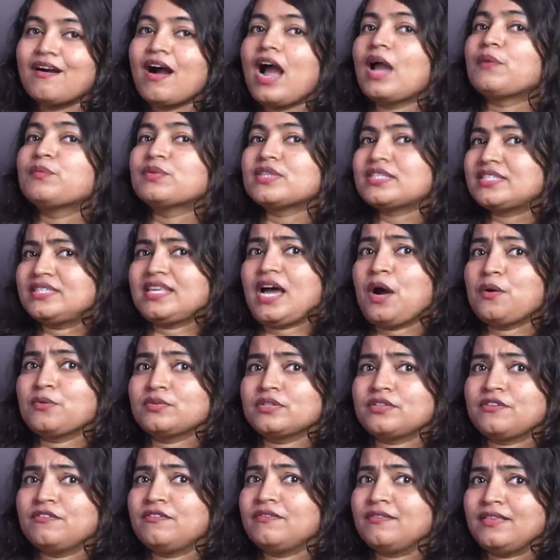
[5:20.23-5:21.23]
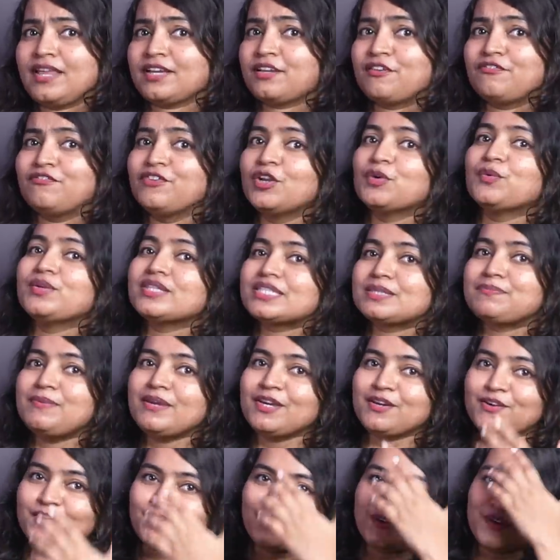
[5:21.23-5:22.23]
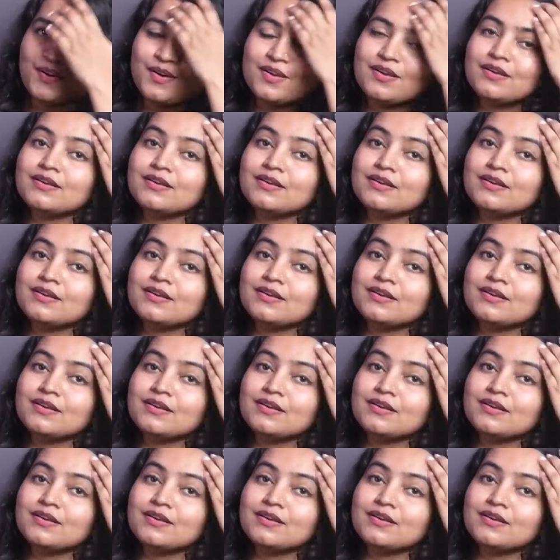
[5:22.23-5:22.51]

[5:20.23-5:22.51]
I would sound like a fluent speaker.